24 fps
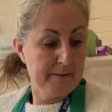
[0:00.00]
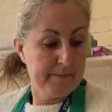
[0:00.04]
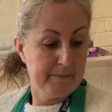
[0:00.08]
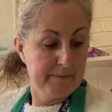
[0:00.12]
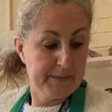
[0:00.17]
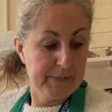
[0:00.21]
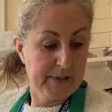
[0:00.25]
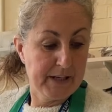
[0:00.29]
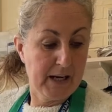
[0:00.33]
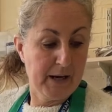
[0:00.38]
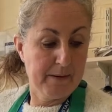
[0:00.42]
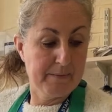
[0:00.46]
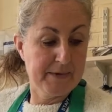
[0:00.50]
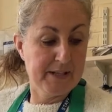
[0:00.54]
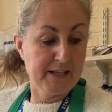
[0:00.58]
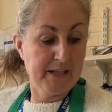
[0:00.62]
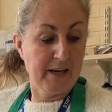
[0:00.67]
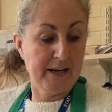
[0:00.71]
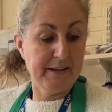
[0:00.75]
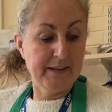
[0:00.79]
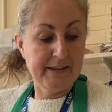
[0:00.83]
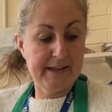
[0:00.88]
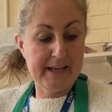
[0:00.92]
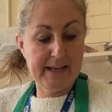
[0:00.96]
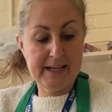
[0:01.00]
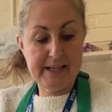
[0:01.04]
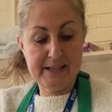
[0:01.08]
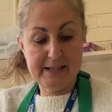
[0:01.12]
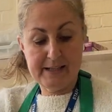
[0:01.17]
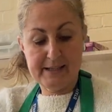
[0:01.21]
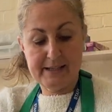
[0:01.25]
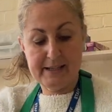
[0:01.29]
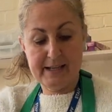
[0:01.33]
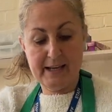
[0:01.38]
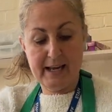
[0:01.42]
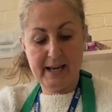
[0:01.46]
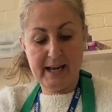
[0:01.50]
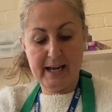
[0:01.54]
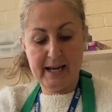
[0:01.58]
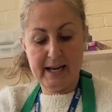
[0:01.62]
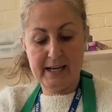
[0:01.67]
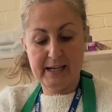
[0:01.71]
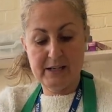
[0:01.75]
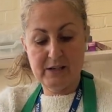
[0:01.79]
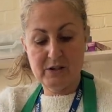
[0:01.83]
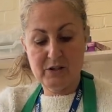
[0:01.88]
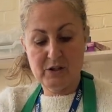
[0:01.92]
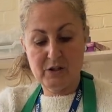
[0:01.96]
becomes like this,
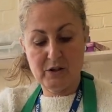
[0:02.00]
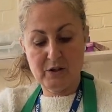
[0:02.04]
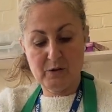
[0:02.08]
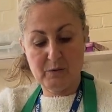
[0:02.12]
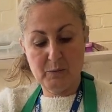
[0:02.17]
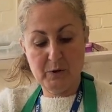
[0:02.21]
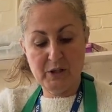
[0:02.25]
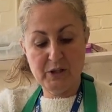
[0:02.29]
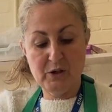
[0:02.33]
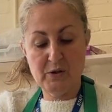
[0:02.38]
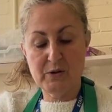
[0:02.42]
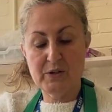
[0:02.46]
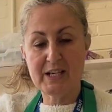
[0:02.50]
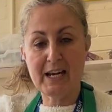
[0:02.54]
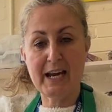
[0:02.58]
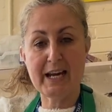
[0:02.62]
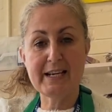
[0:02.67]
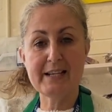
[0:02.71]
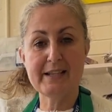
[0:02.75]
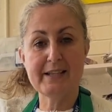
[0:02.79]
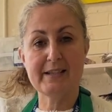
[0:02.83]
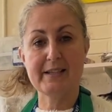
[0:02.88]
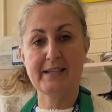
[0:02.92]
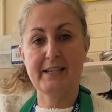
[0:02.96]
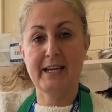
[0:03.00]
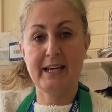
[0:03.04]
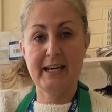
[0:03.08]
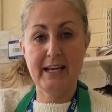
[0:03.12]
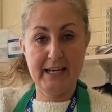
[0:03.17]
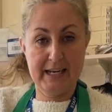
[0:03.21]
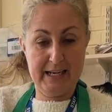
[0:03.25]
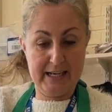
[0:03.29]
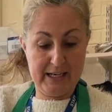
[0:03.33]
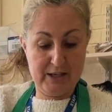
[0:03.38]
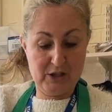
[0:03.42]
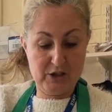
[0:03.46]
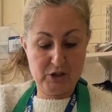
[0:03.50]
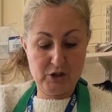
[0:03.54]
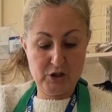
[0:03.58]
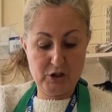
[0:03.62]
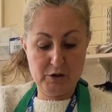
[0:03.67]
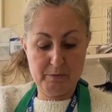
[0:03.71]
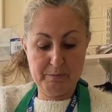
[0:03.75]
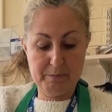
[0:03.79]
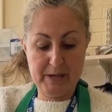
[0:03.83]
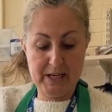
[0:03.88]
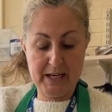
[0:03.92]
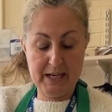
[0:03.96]
and when you taste it, it should
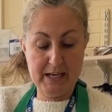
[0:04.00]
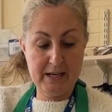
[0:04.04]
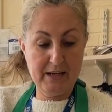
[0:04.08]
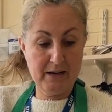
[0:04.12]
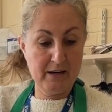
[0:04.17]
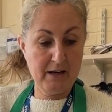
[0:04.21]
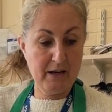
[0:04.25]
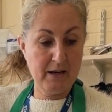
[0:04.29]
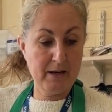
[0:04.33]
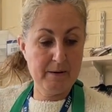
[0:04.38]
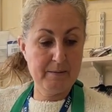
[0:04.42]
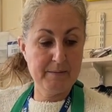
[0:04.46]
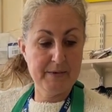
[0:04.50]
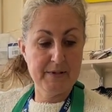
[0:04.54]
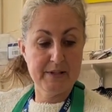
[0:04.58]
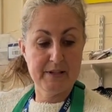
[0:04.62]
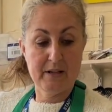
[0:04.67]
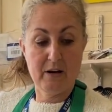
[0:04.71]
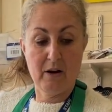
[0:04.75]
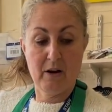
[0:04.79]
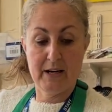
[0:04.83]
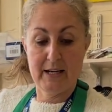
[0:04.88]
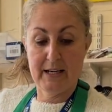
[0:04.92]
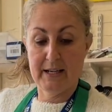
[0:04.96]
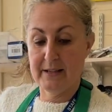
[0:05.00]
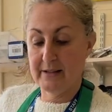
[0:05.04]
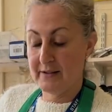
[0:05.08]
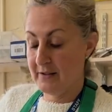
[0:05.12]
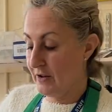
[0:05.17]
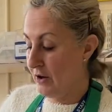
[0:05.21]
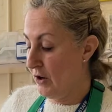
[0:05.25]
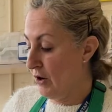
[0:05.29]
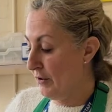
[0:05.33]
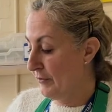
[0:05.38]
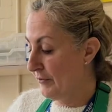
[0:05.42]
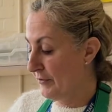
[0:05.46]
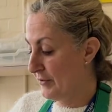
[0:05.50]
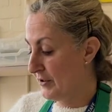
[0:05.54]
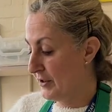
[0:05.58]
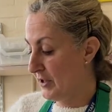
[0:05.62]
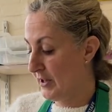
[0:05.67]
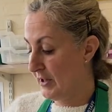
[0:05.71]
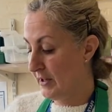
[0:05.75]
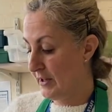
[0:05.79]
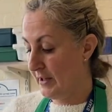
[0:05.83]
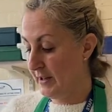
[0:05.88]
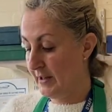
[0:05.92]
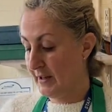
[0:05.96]
be slightly soft,
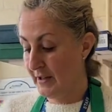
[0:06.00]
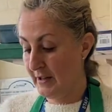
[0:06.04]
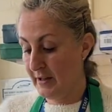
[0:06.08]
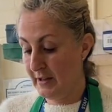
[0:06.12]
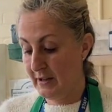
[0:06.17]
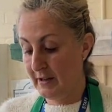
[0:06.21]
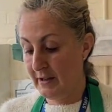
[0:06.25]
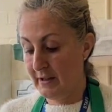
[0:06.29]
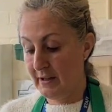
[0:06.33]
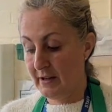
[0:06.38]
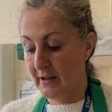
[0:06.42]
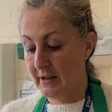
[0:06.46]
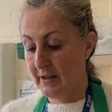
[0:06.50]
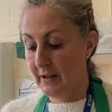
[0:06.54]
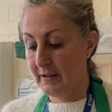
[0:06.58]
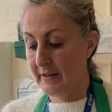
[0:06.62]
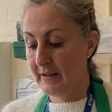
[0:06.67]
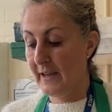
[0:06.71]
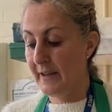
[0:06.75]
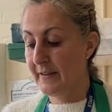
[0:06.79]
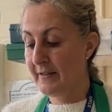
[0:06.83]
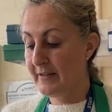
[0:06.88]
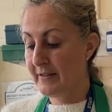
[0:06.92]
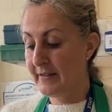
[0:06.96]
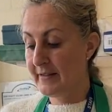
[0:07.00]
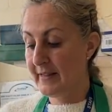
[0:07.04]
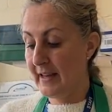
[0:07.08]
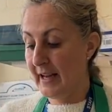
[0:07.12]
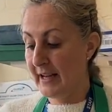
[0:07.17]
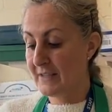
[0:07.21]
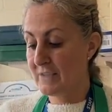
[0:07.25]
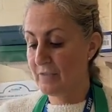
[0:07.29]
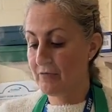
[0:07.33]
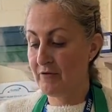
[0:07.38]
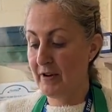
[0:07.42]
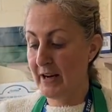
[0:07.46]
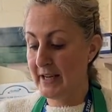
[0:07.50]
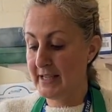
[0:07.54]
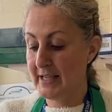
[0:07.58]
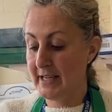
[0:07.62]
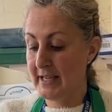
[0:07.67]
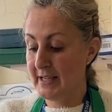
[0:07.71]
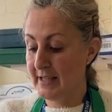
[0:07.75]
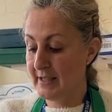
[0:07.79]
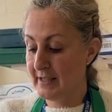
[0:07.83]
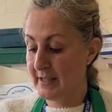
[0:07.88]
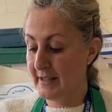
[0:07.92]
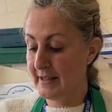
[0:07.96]
then that's
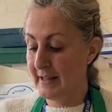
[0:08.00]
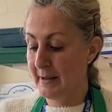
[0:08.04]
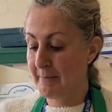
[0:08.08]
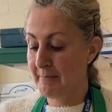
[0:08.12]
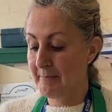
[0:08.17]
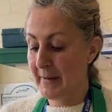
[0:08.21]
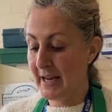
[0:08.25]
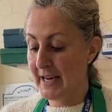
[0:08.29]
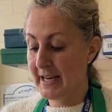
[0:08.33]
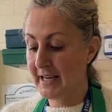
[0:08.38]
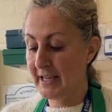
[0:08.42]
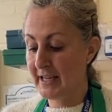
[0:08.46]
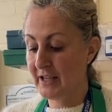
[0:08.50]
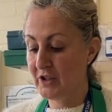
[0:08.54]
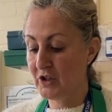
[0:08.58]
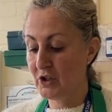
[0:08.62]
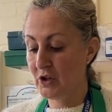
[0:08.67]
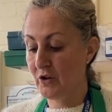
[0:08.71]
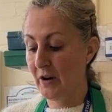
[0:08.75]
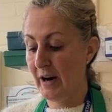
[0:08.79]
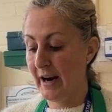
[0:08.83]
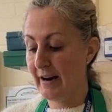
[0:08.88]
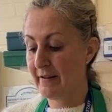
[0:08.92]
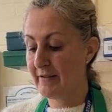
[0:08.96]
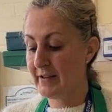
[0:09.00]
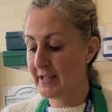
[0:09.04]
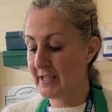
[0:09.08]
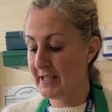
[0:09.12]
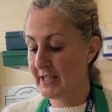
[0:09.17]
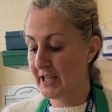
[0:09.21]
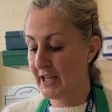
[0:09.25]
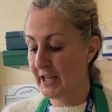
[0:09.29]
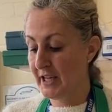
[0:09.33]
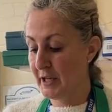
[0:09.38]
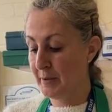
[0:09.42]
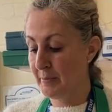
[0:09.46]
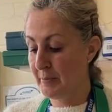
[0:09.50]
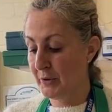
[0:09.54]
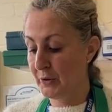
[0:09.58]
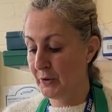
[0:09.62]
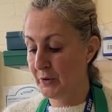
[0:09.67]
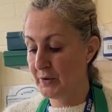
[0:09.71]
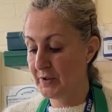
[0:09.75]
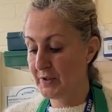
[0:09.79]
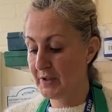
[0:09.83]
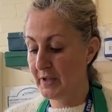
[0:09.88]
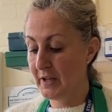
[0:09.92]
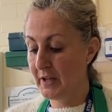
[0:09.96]
ready to then make into your arancini
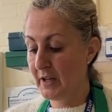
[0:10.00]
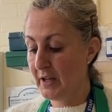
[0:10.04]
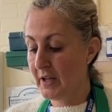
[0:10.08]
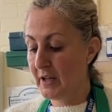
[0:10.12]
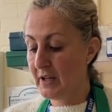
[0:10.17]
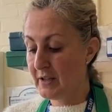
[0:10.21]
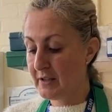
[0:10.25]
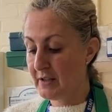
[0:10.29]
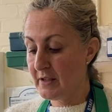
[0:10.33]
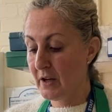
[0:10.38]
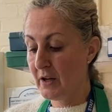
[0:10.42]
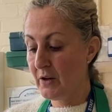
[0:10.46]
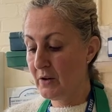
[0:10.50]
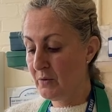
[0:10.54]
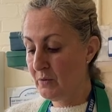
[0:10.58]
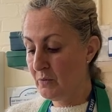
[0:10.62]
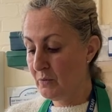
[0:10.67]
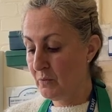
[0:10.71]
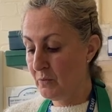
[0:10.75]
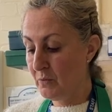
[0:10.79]
balls. So